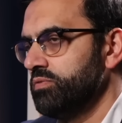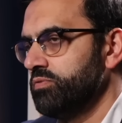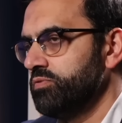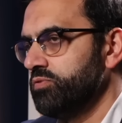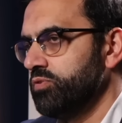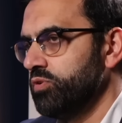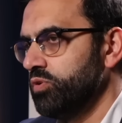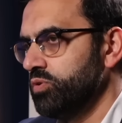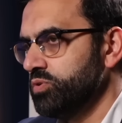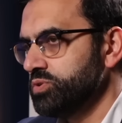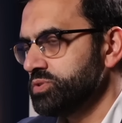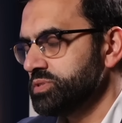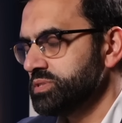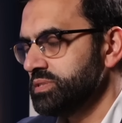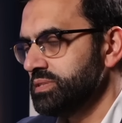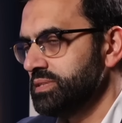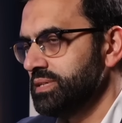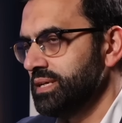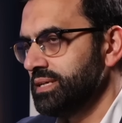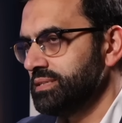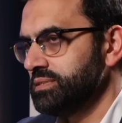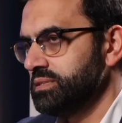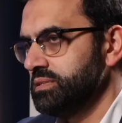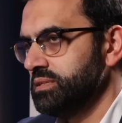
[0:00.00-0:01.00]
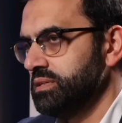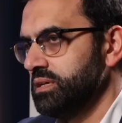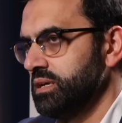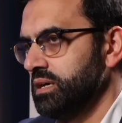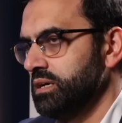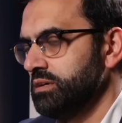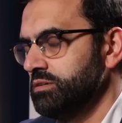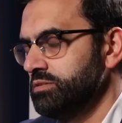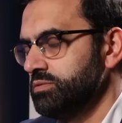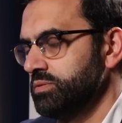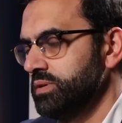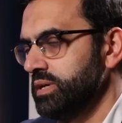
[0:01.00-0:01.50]
force
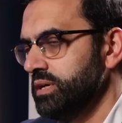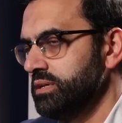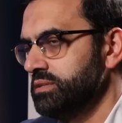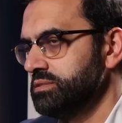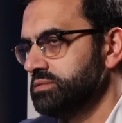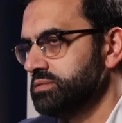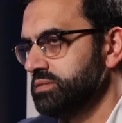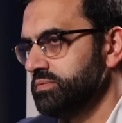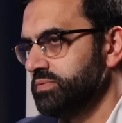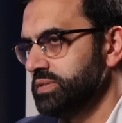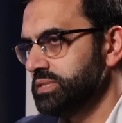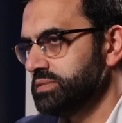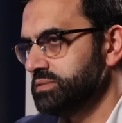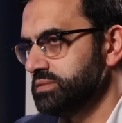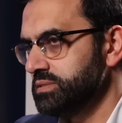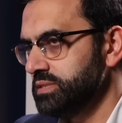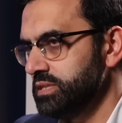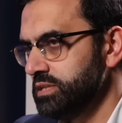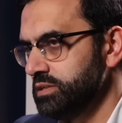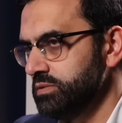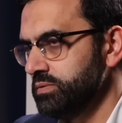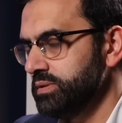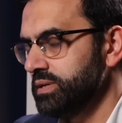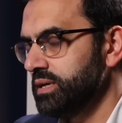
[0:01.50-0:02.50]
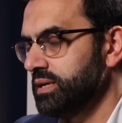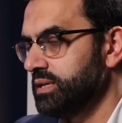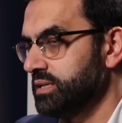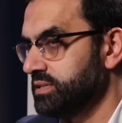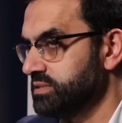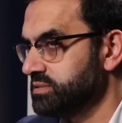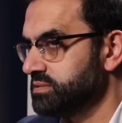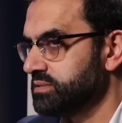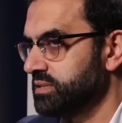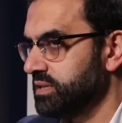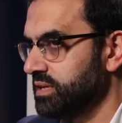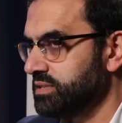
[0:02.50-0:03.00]
Netanyahu into this deal. At
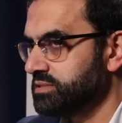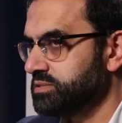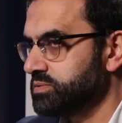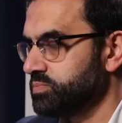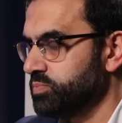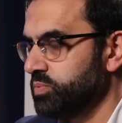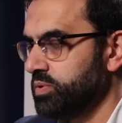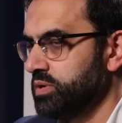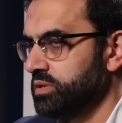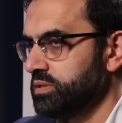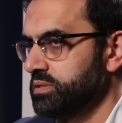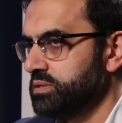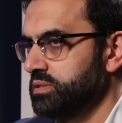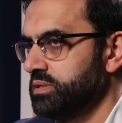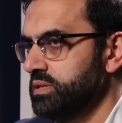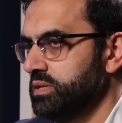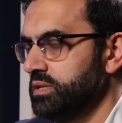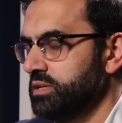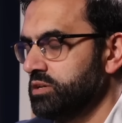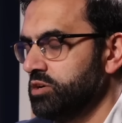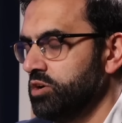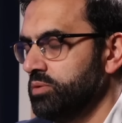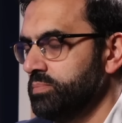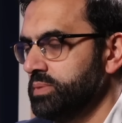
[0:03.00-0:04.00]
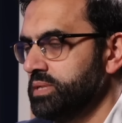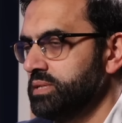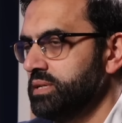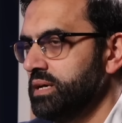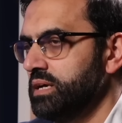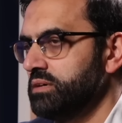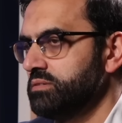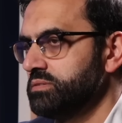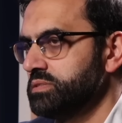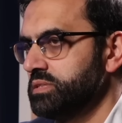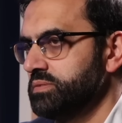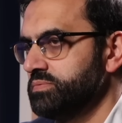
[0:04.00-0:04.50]
least that's what the common
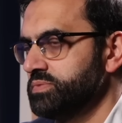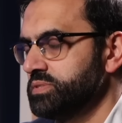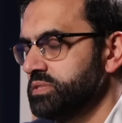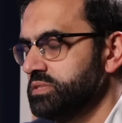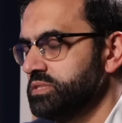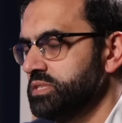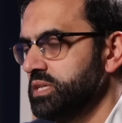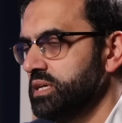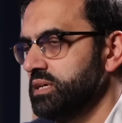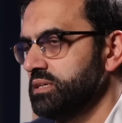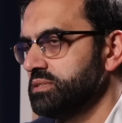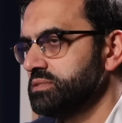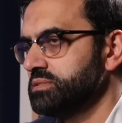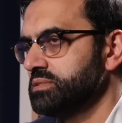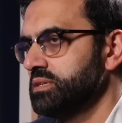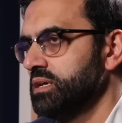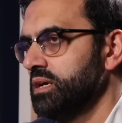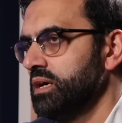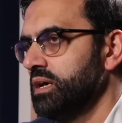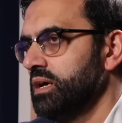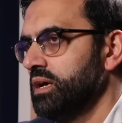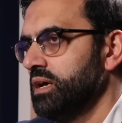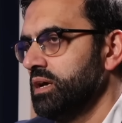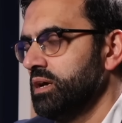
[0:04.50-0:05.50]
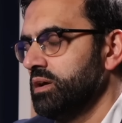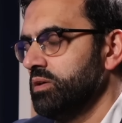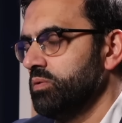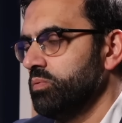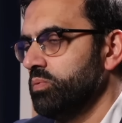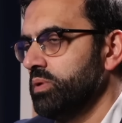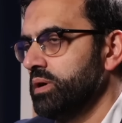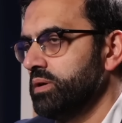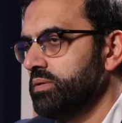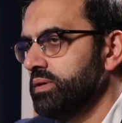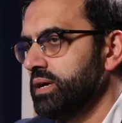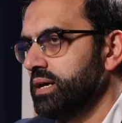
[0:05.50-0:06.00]
narrative suggests.
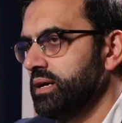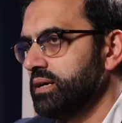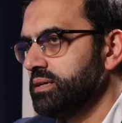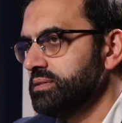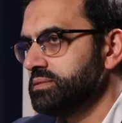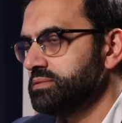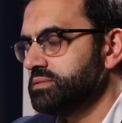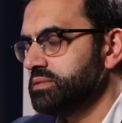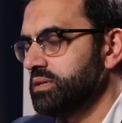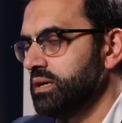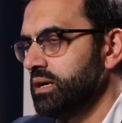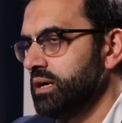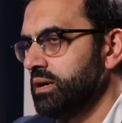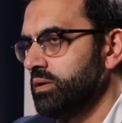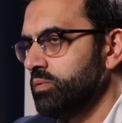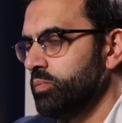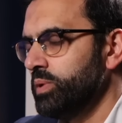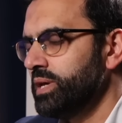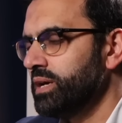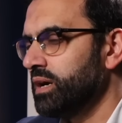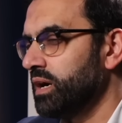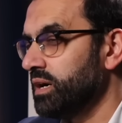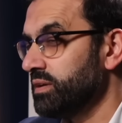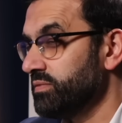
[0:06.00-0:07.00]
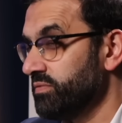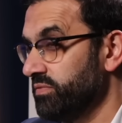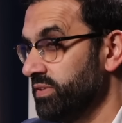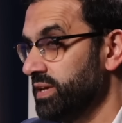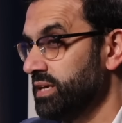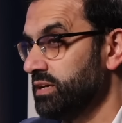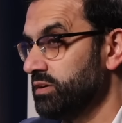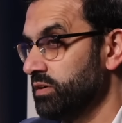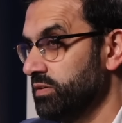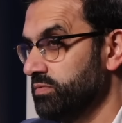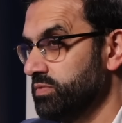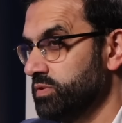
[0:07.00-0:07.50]
Whereas we can't
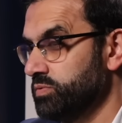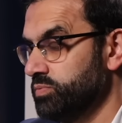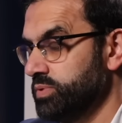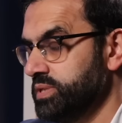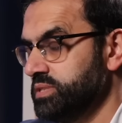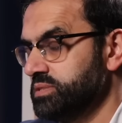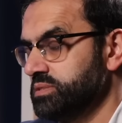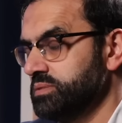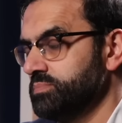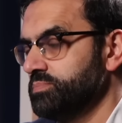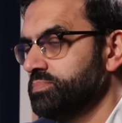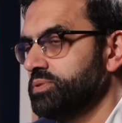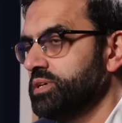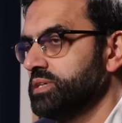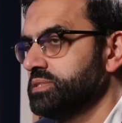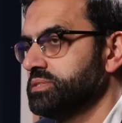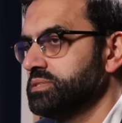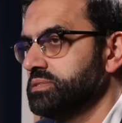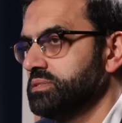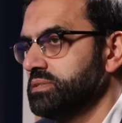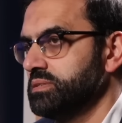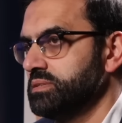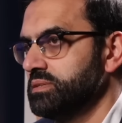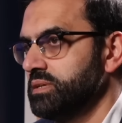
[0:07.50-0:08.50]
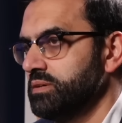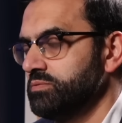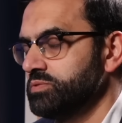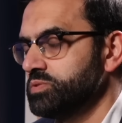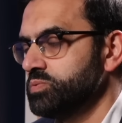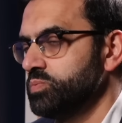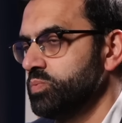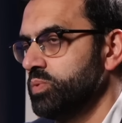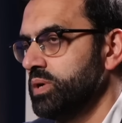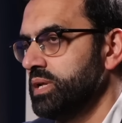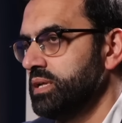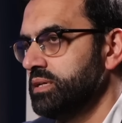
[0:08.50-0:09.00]
think of a recent president that
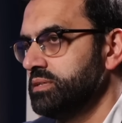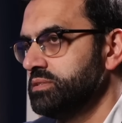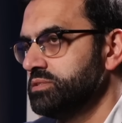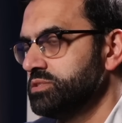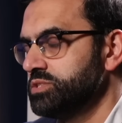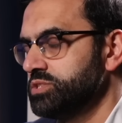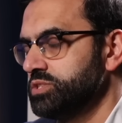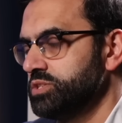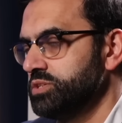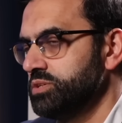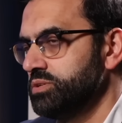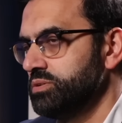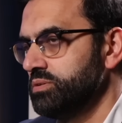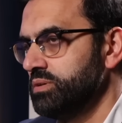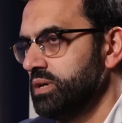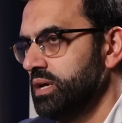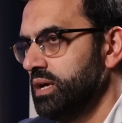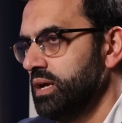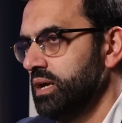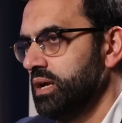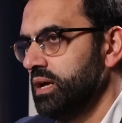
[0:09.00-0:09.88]
was willing to